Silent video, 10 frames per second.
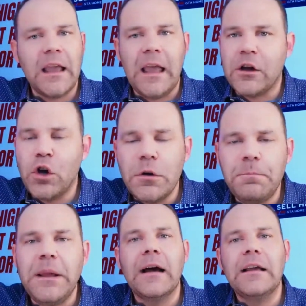It could
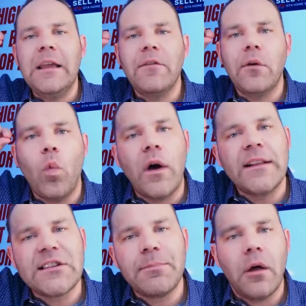be even one
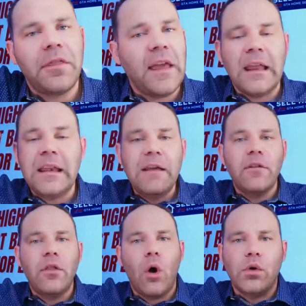small thing. And
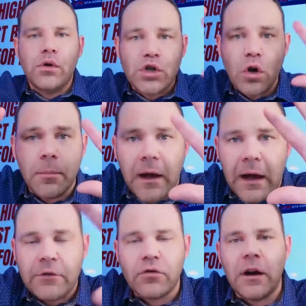even though you show them
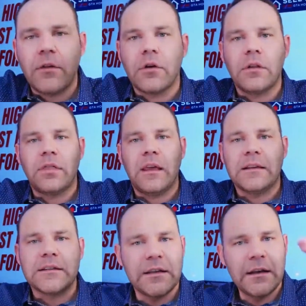100 other good
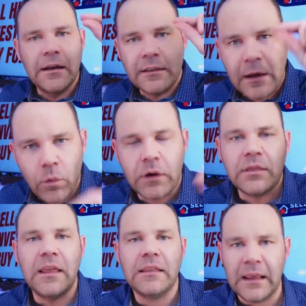things, that one
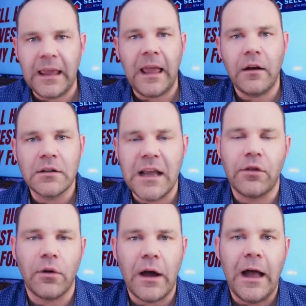thing they cannot take
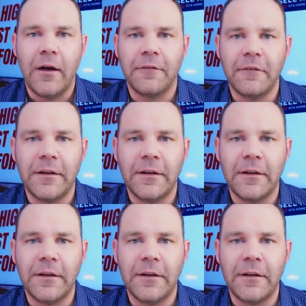their eye off of it.